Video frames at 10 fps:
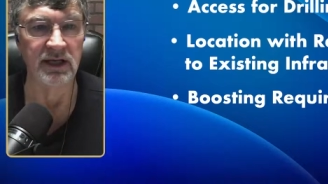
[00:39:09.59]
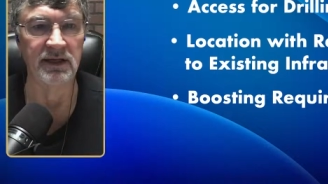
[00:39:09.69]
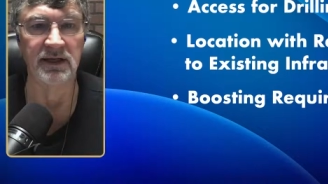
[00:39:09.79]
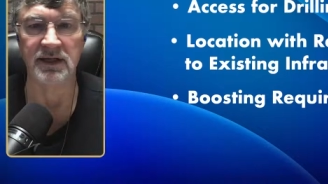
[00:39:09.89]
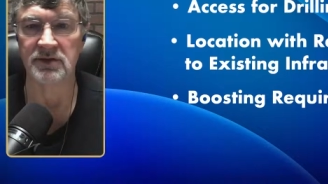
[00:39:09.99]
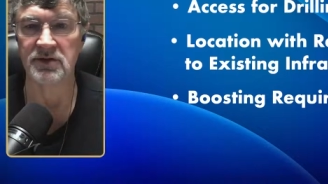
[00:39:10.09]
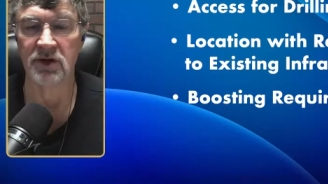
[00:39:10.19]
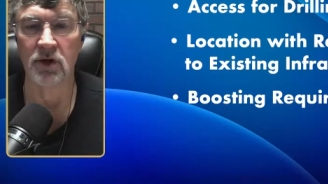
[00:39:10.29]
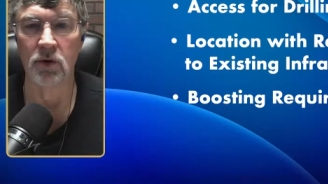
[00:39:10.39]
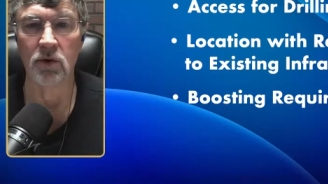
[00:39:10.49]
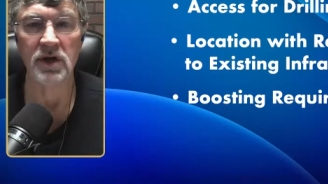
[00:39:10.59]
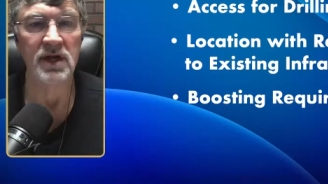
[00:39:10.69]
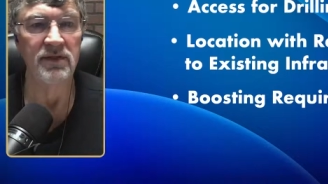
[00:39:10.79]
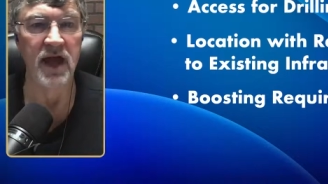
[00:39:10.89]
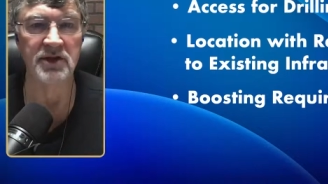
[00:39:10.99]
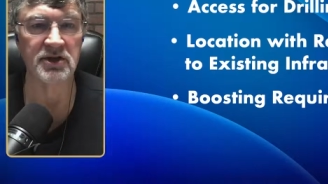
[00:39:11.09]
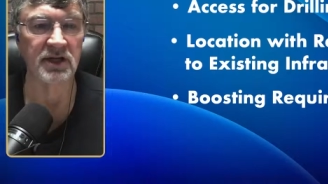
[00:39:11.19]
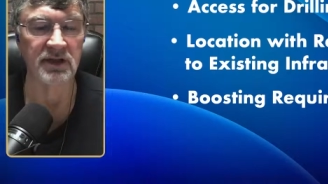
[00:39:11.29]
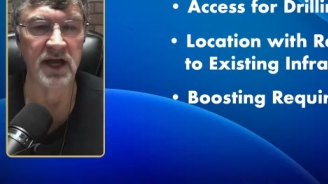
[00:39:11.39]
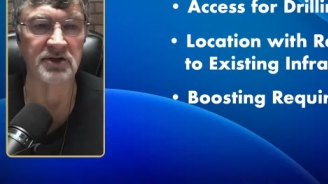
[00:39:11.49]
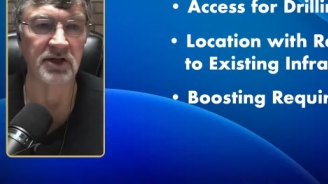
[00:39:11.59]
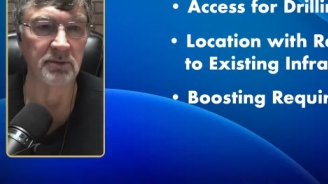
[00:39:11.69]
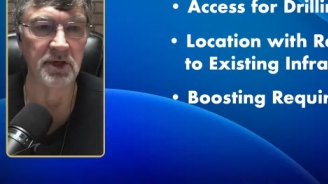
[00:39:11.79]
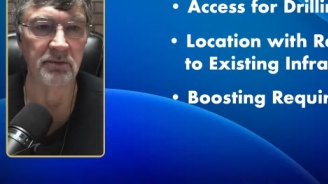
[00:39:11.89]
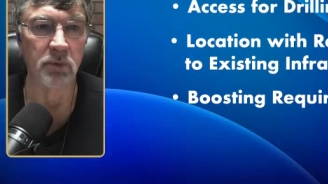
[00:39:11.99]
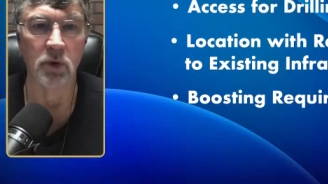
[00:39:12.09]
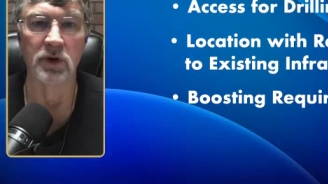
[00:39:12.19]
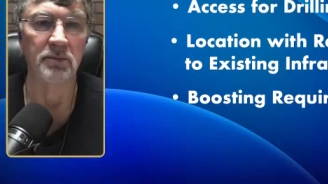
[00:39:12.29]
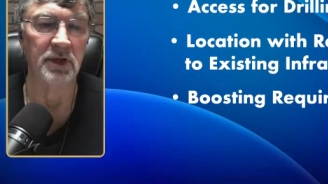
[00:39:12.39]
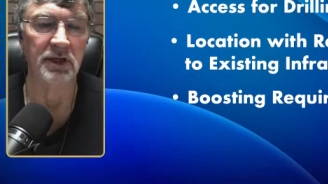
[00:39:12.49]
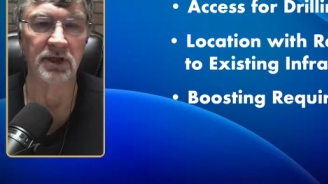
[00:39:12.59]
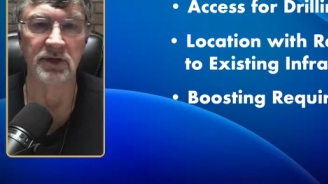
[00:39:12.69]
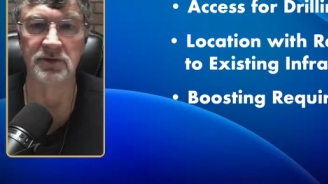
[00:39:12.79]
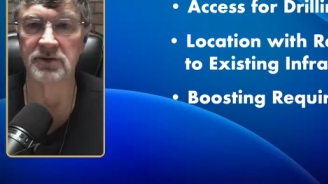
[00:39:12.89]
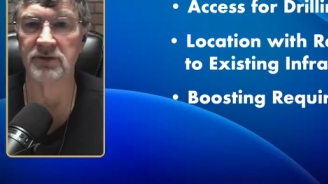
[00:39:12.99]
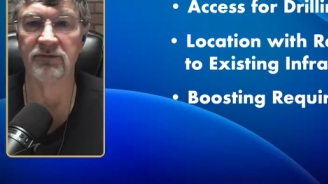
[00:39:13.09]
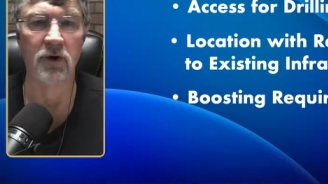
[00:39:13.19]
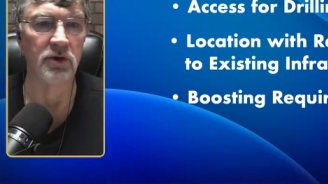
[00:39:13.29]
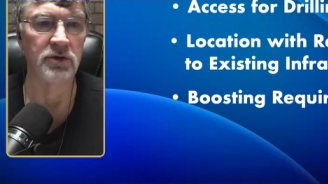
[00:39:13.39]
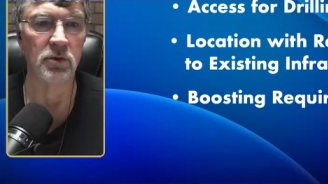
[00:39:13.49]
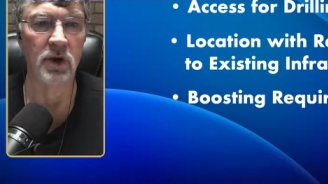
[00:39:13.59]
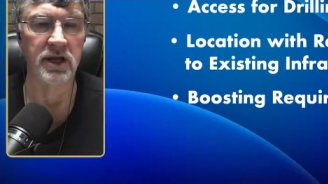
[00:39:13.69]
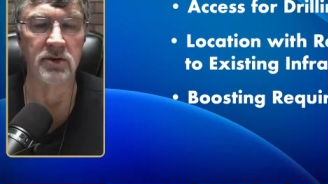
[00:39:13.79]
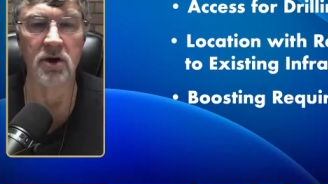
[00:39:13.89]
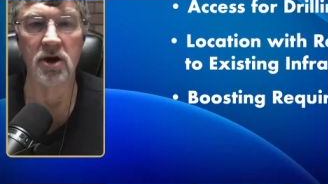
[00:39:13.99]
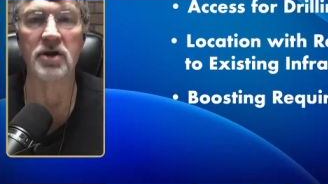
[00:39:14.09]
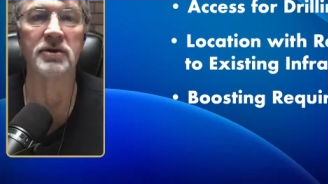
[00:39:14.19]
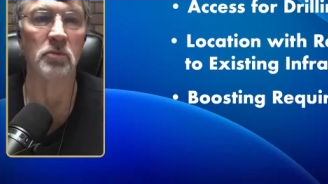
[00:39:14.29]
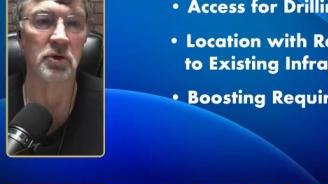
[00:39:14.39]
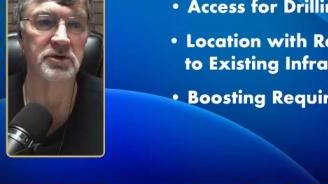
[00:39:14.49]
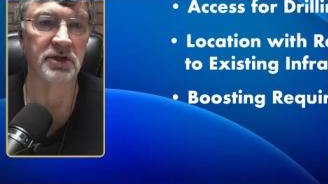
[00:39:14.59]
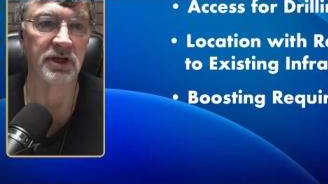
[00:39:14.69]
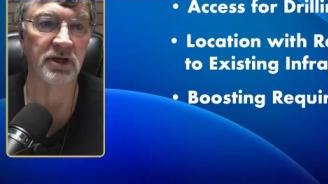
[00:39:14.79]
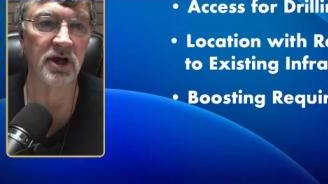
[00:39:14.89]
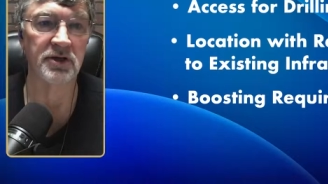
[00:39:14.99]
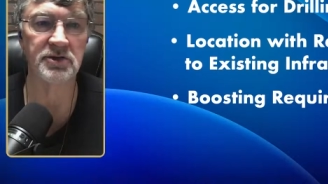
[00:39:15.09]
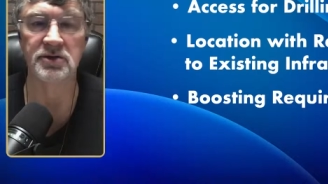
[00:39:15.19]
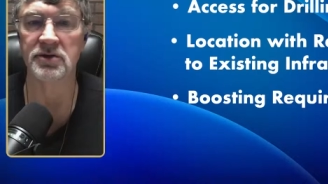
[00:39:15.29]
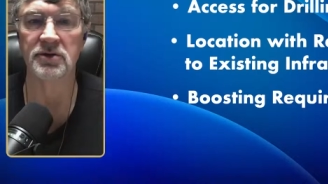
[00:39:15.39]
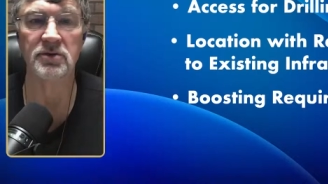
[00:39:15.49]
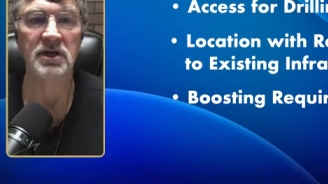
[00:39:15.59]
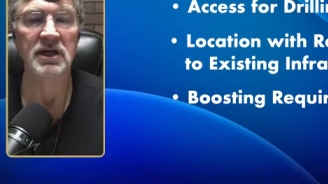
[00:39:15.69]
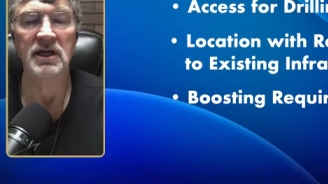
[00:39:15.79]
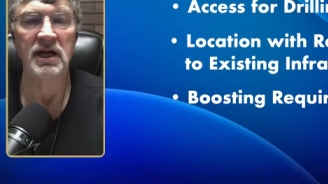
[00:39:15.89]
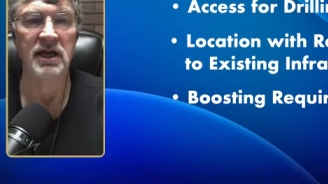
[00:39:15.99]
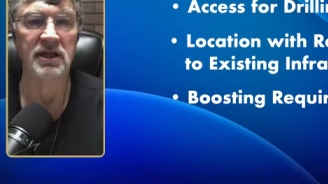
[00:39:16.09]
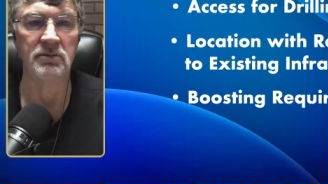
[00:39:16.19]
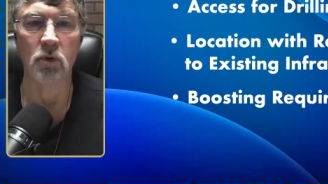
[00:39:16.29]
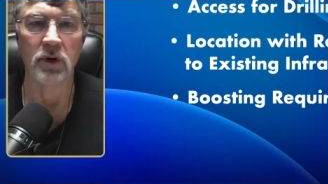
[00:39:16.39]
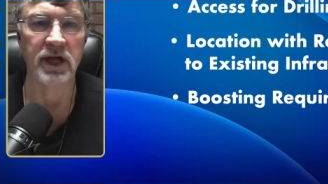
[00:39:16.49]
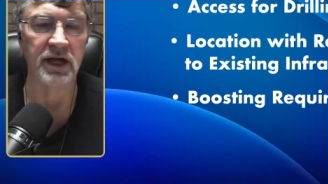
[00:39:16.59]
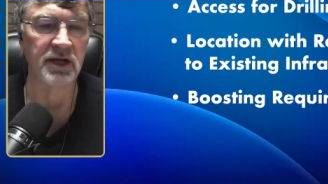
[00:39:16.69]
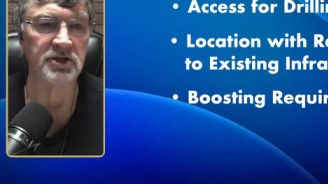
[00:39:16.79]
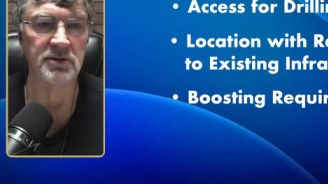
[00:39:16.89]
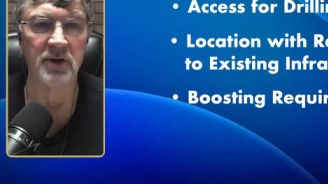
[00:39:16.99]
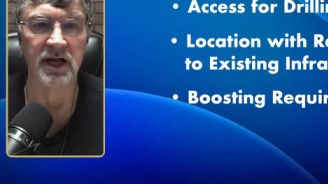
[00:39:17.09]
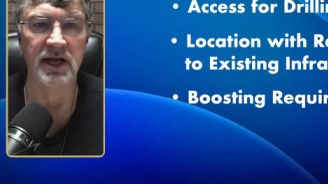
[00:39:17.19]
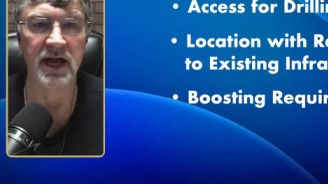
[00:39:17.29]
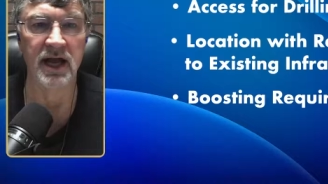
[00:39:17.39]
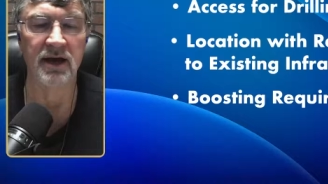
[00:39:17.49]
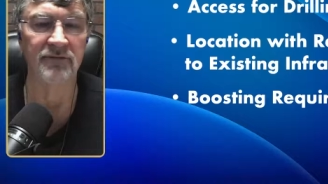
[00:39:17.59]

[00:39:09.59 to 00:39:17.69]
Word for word: And so that's gonna be important, because the farther away you are, the more it's gonna cost you, and the more headaches you might